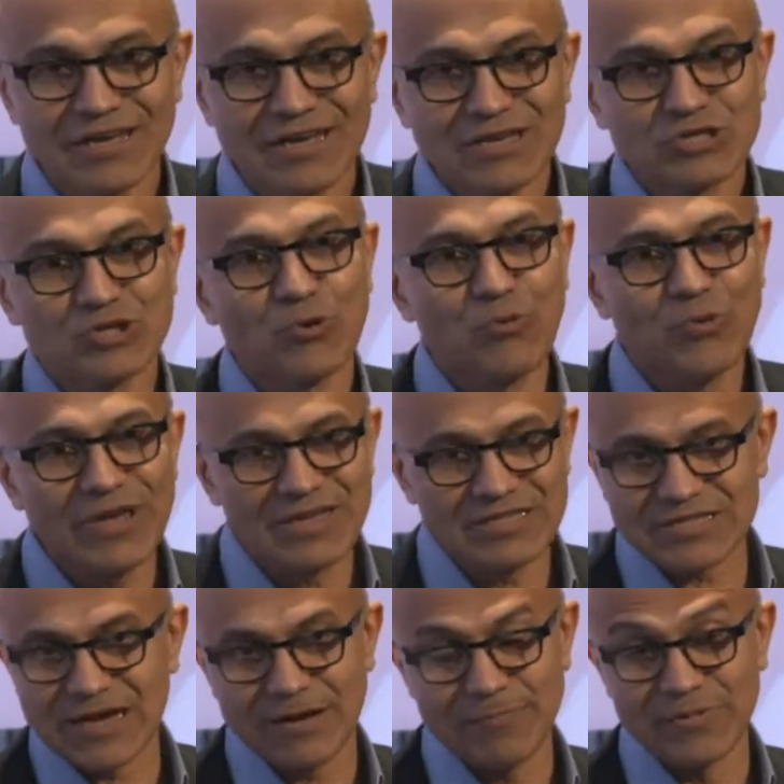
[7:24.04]
So we as
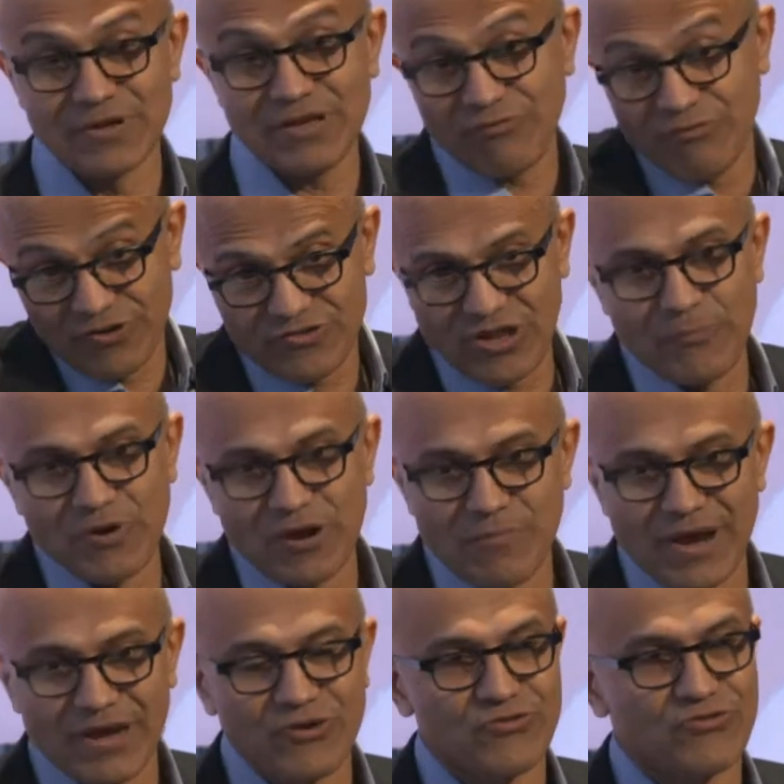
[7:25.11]
company, for example, at
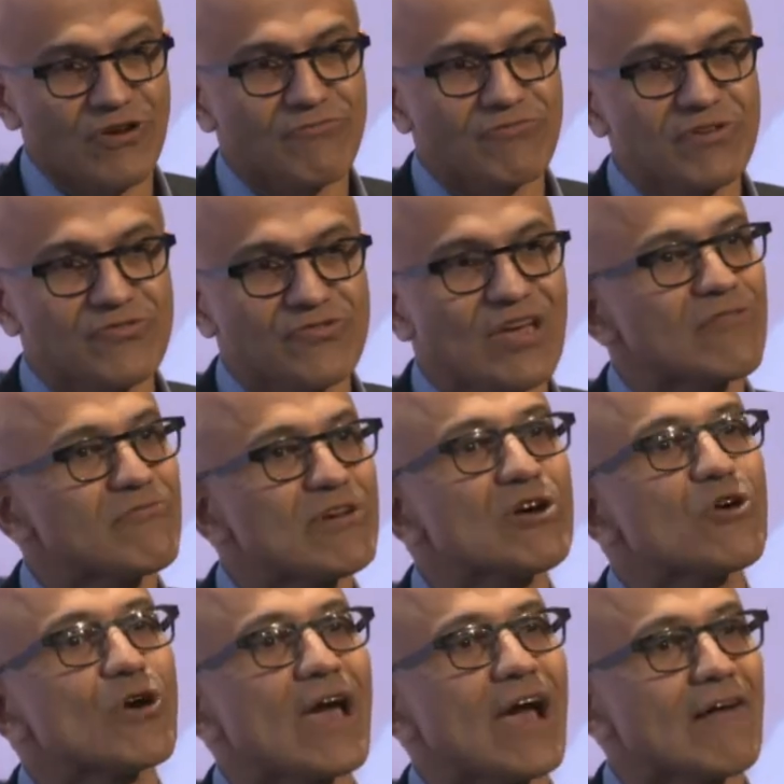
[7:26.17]
Microsoft, we've said we are
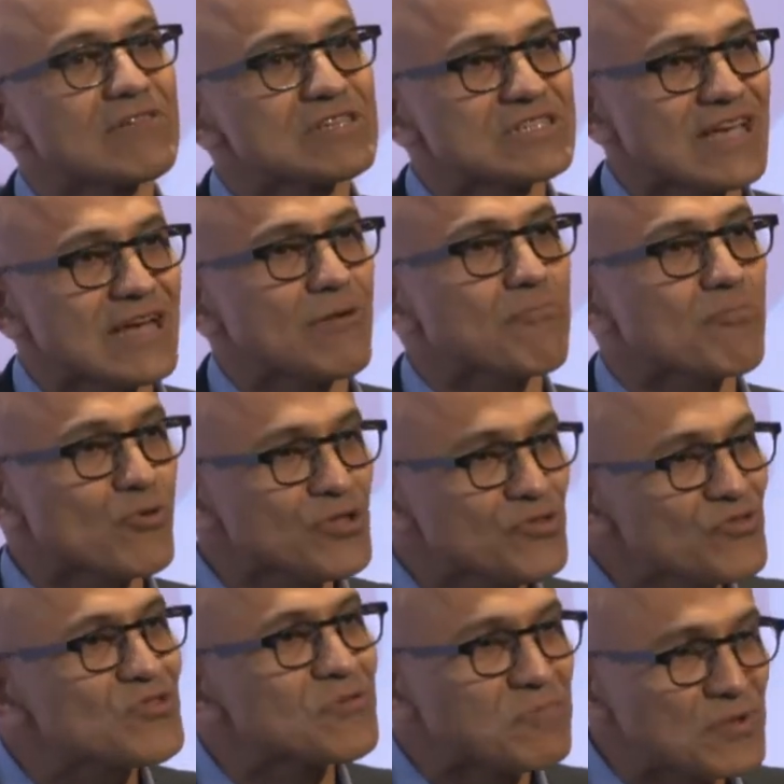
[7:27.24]
going to have a set of
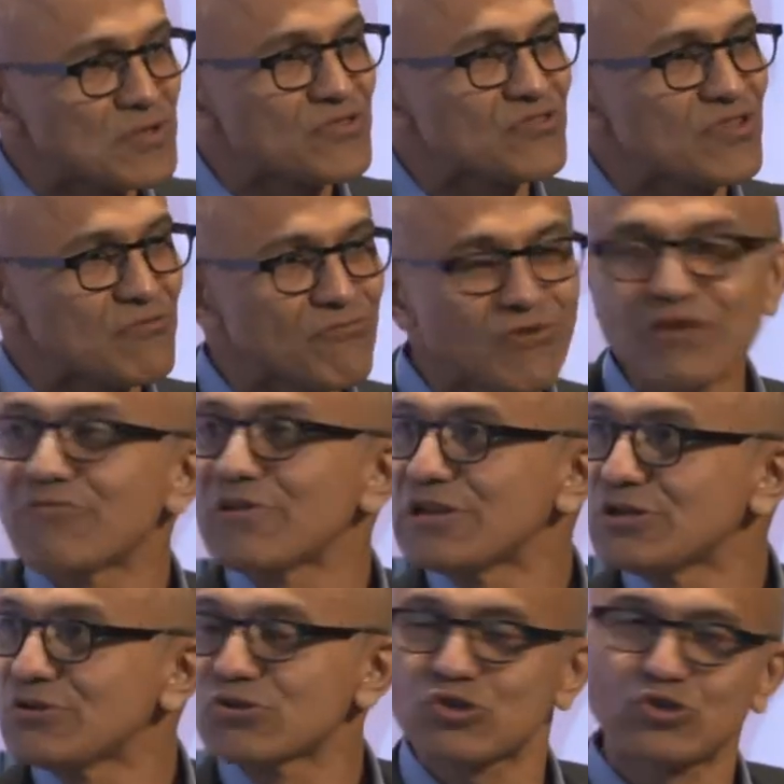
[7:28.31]
principles that we will
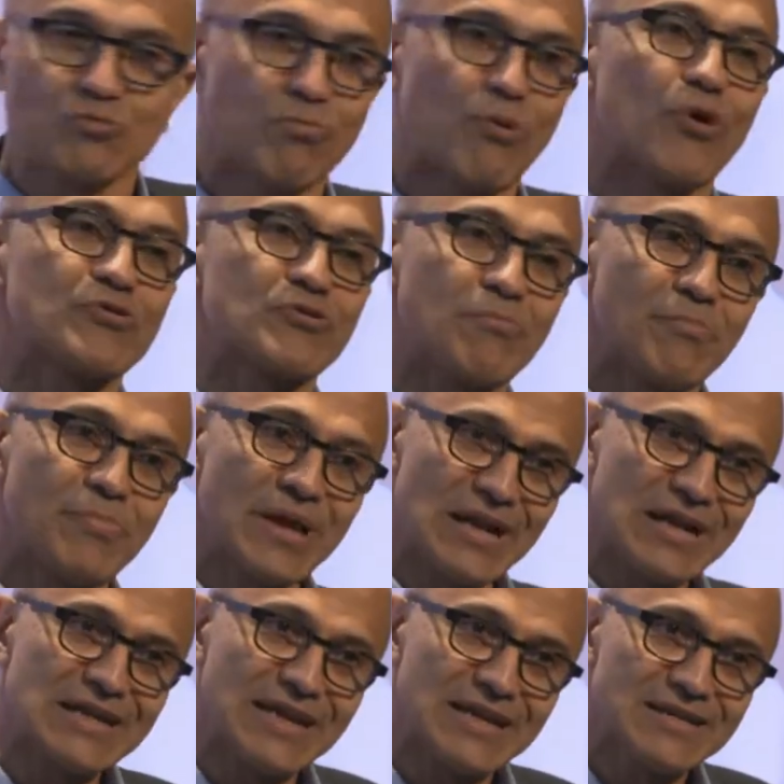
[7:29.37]
use to both
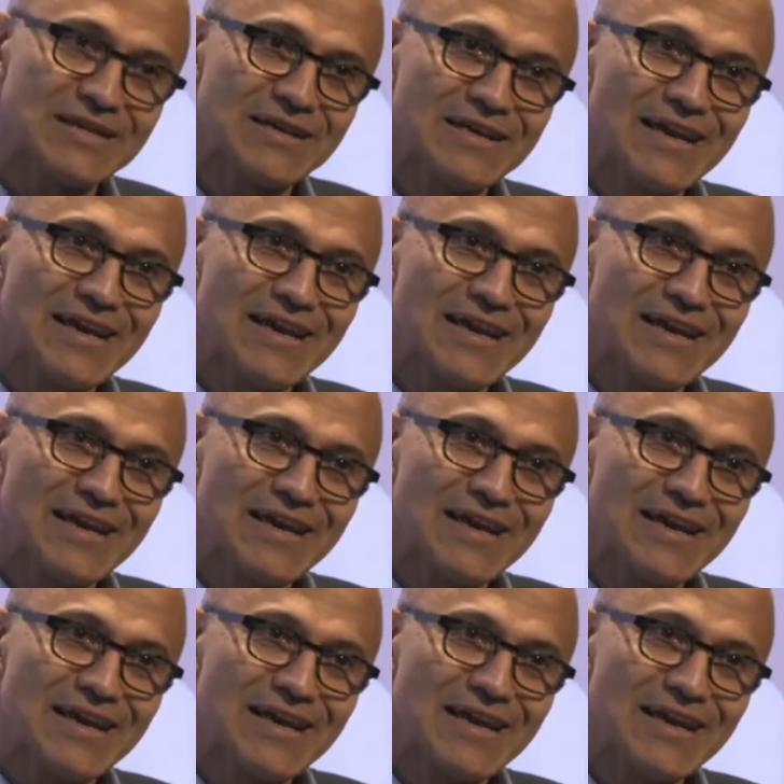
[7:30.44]
build it